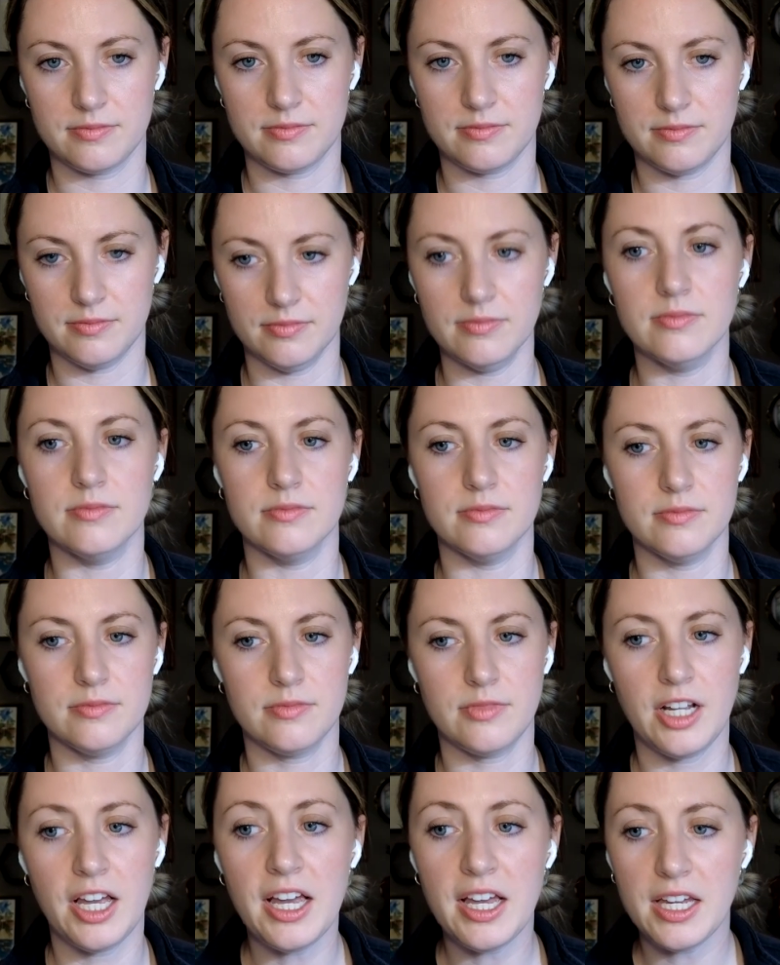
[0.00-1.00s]
Mm-hmm.
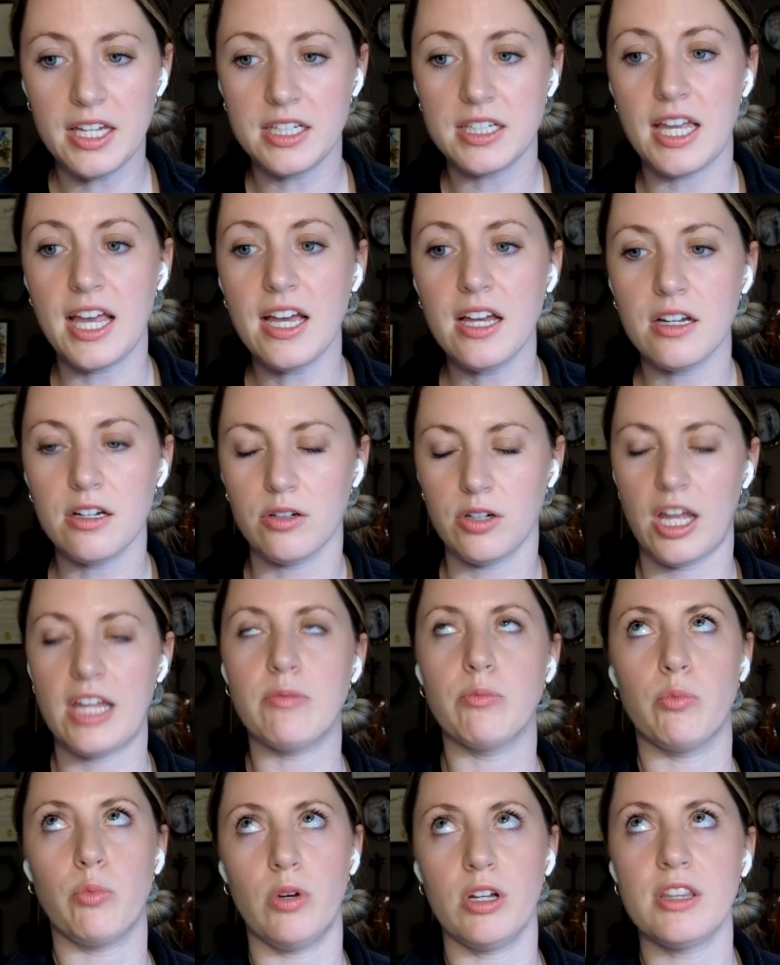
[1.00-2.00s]
Yeah,
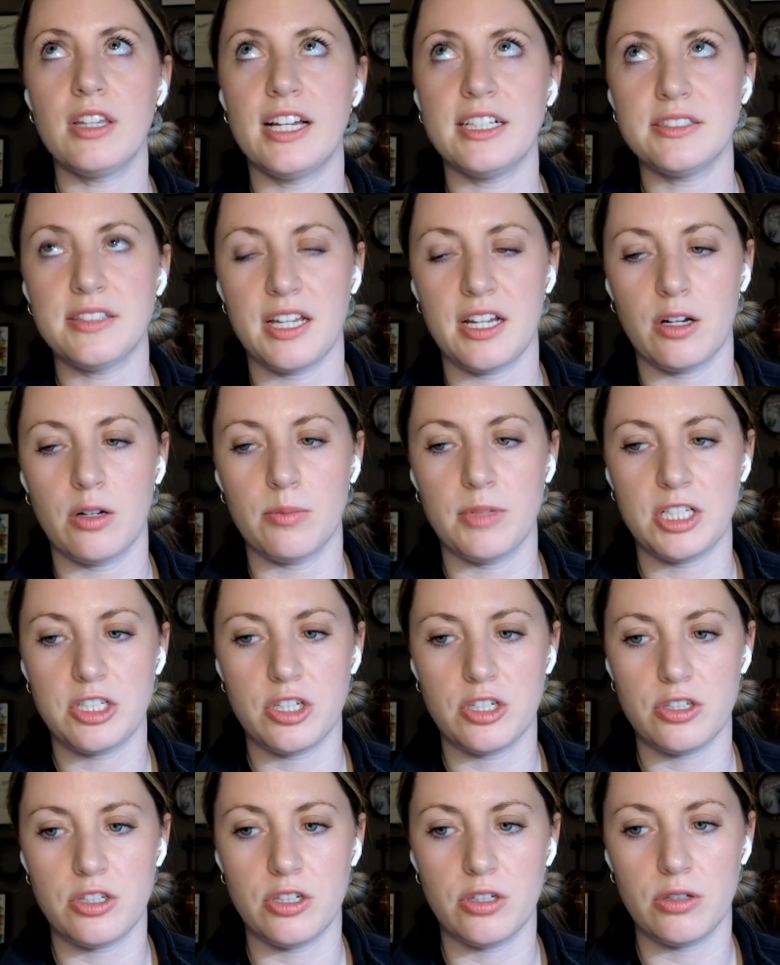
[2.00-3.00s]
and one last thing I'll
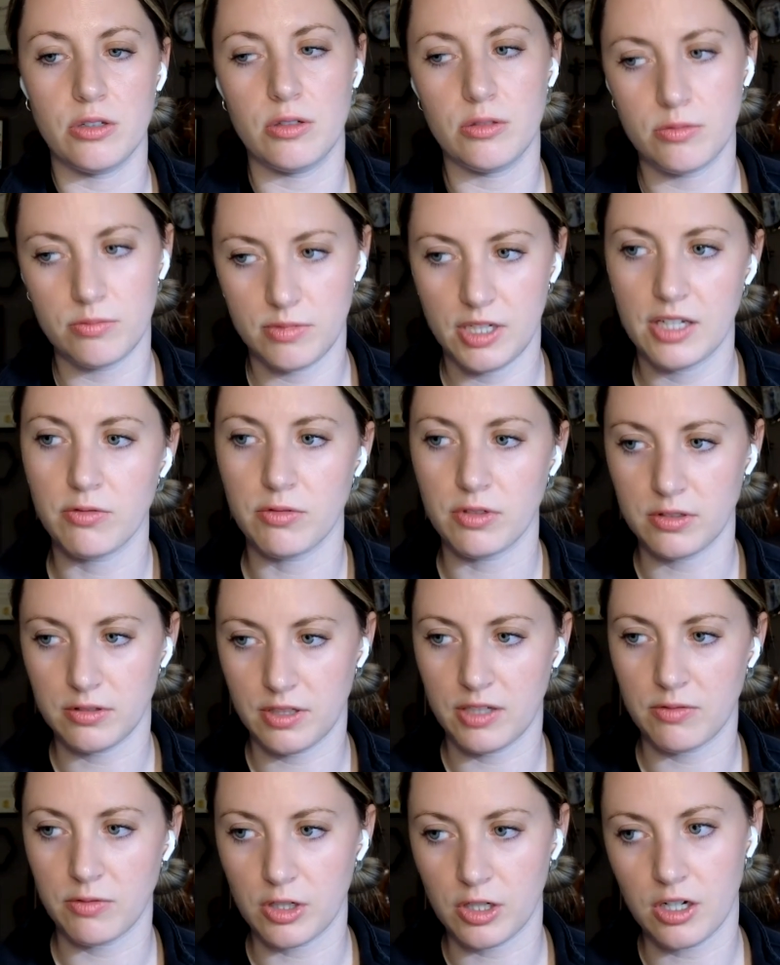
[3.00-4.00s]
mention too, in re-
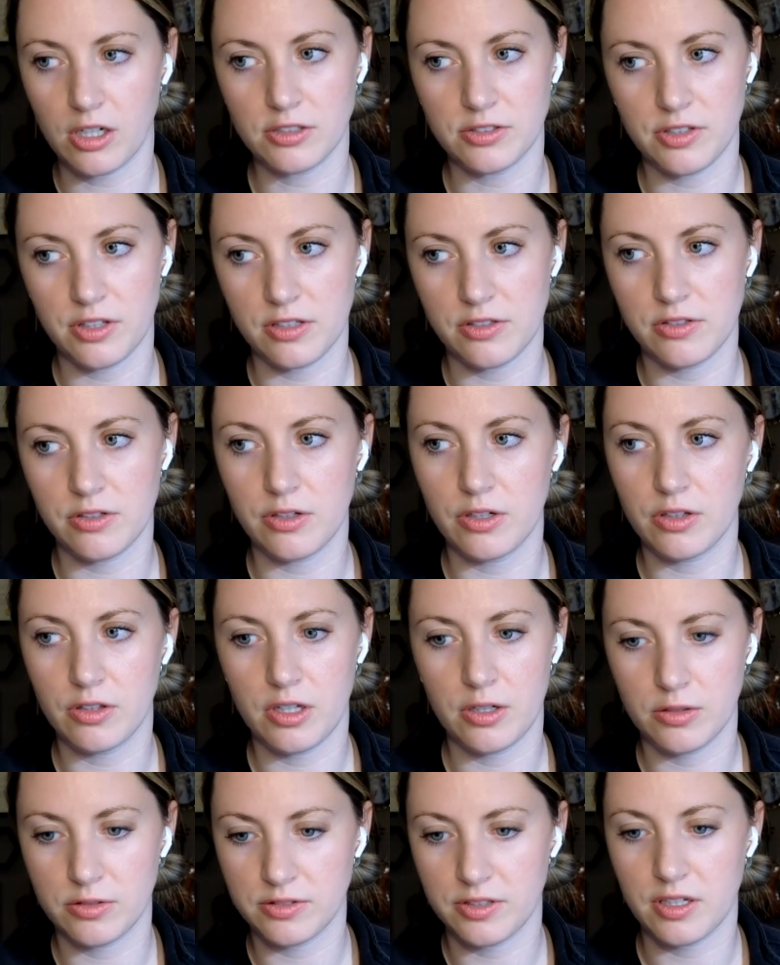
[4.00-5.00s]
in regards to the student
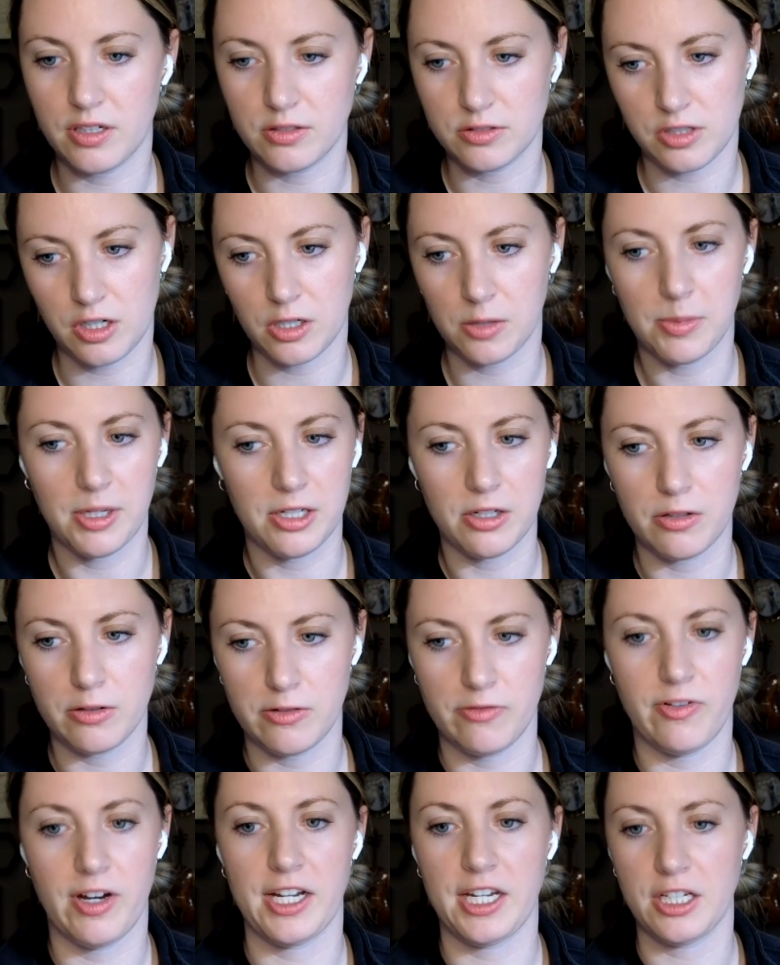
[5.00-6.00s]
loans, and then I'll talk about other
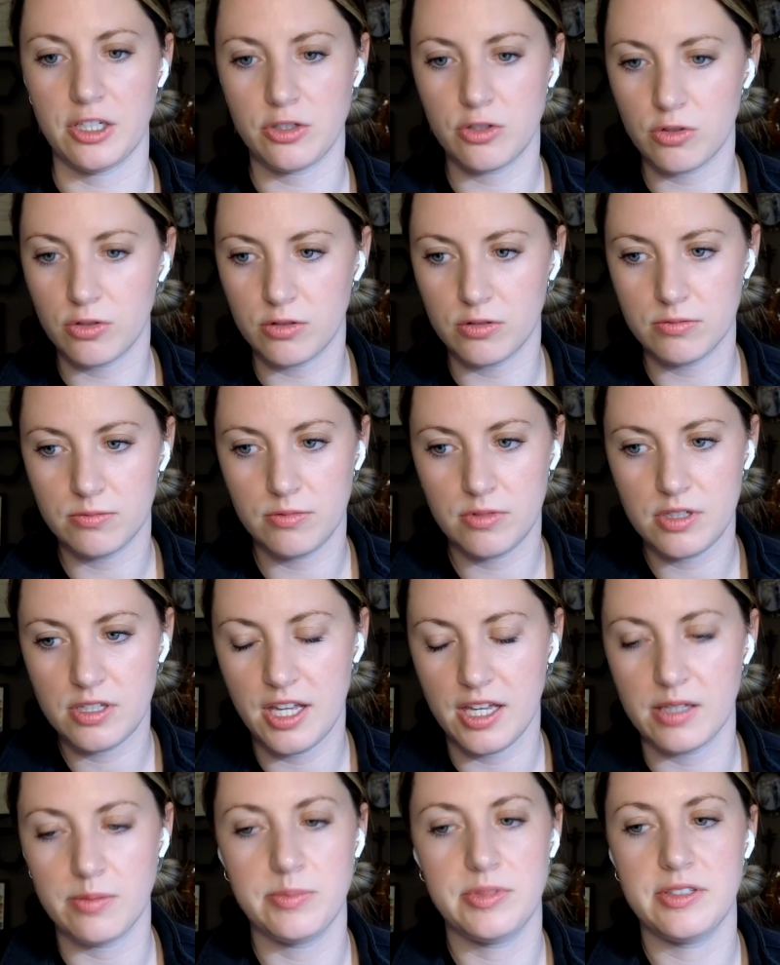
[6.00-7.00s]
financial
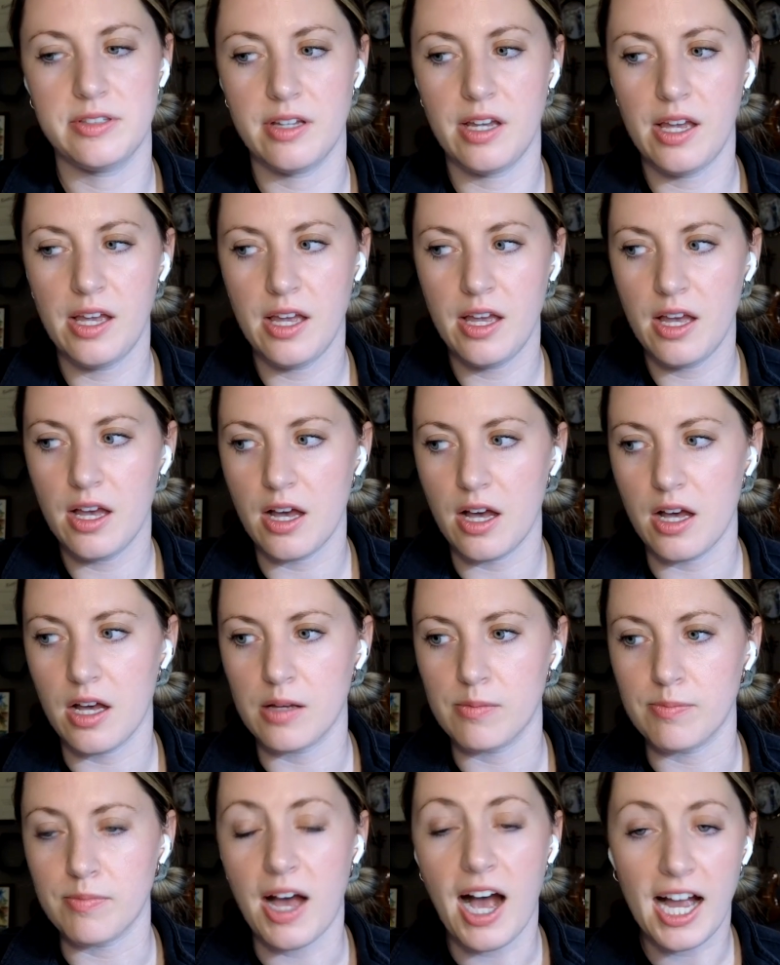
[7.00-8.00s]
tips.
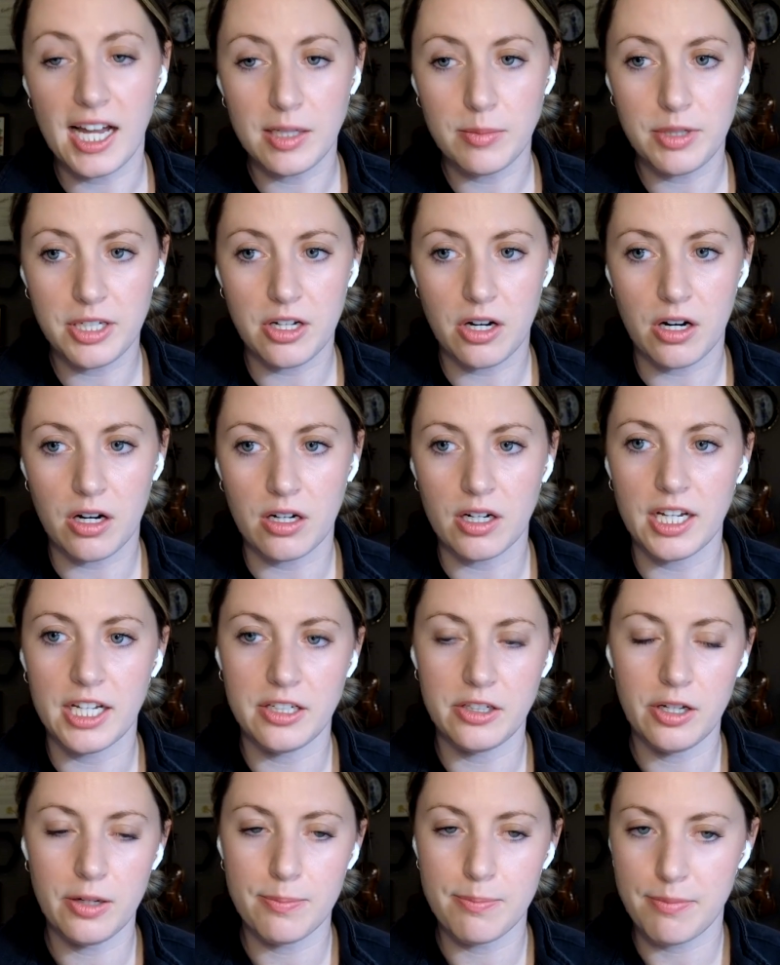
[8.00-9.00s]
Um, IBR
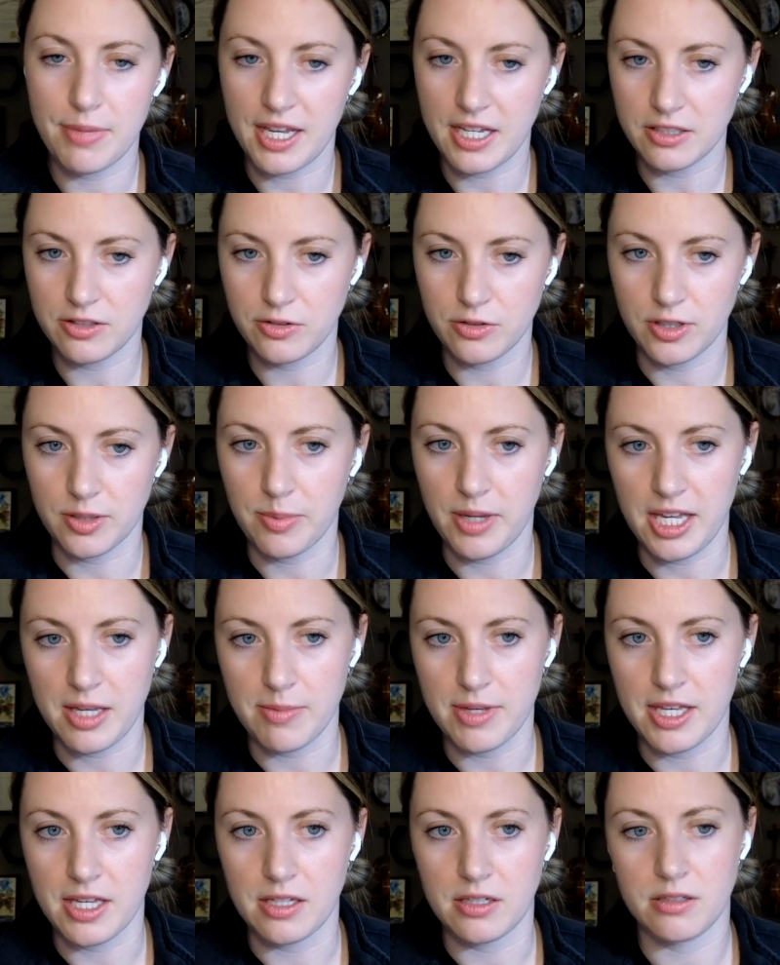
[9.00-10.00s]
income based
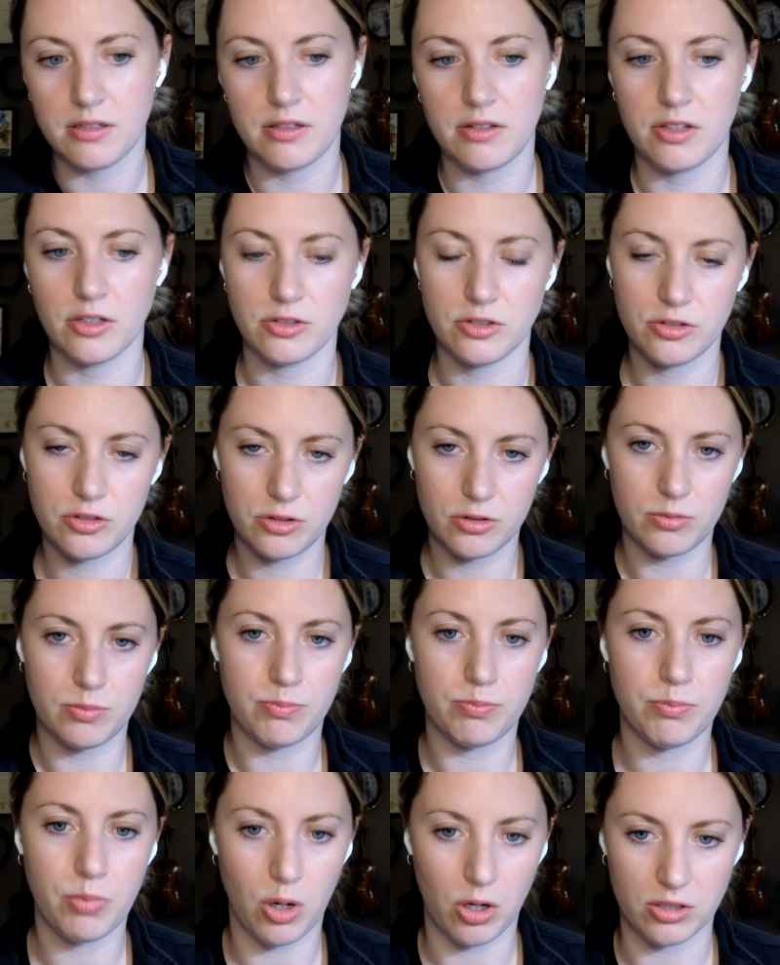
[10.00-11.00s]
repayment. There's two
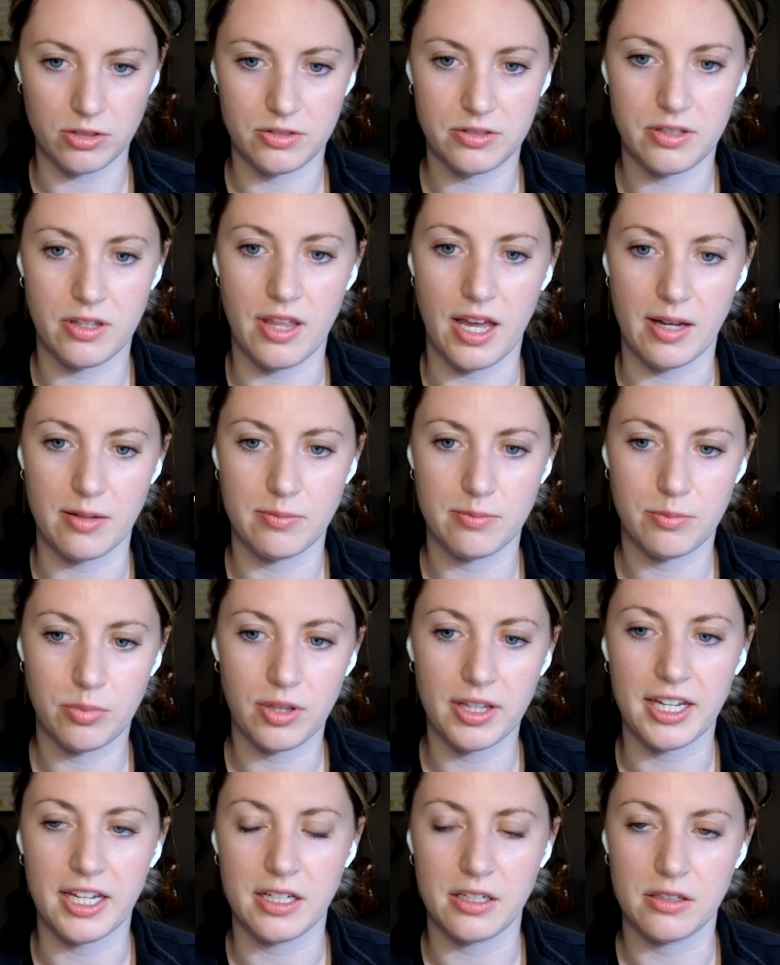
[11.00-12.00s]
parts to that
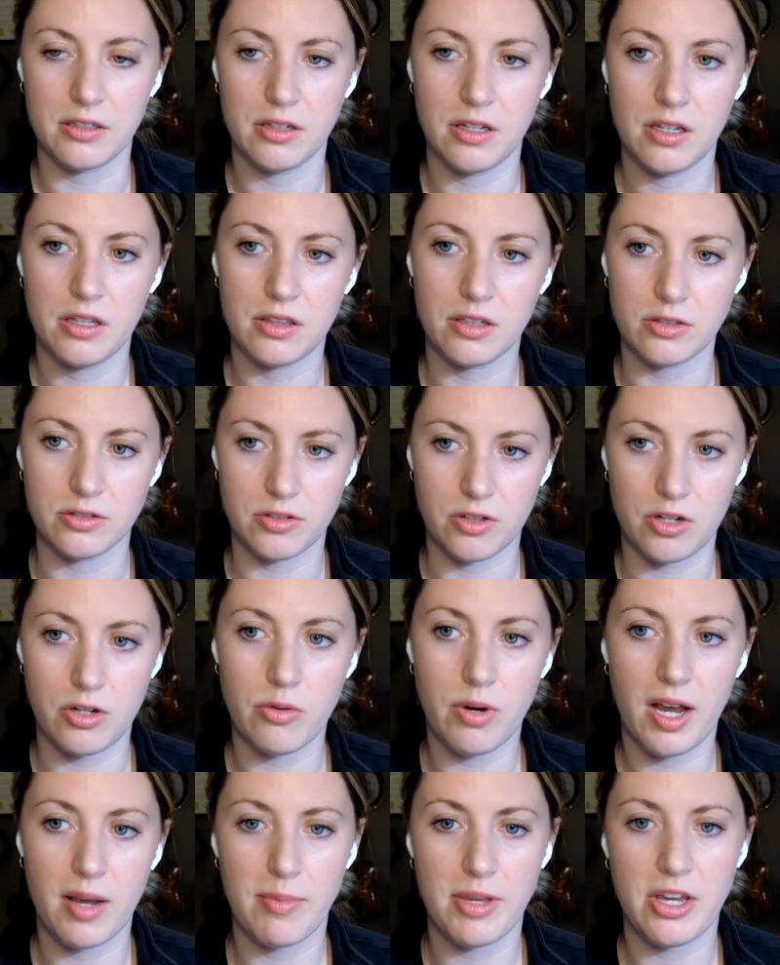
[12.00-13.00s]
plan. There's new
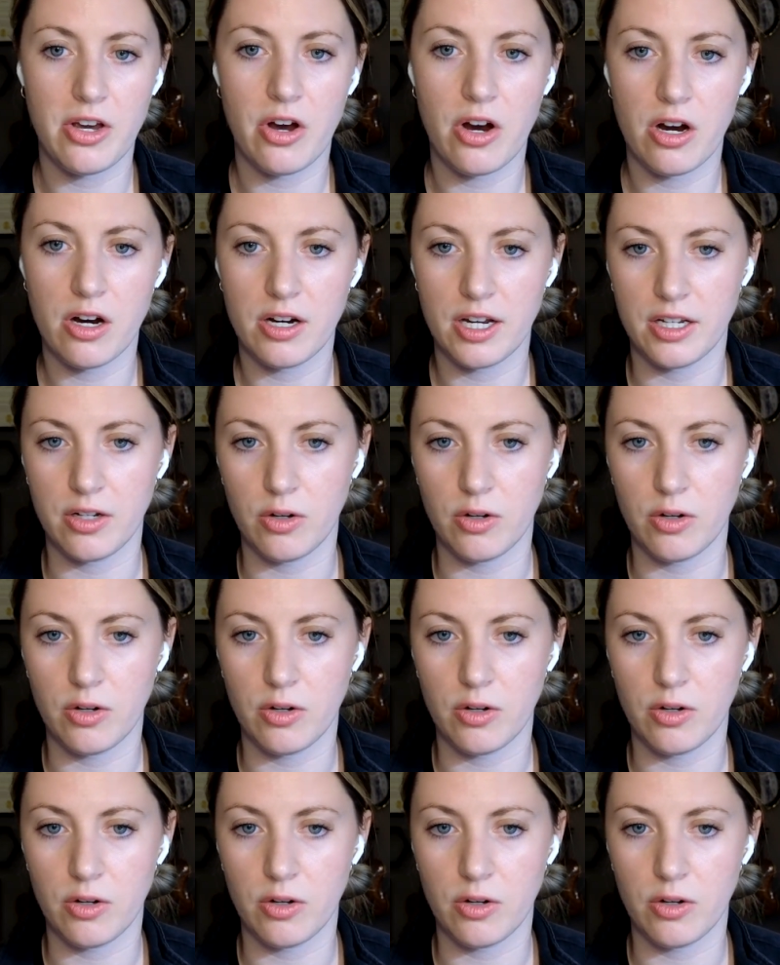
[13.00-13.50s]
IBR and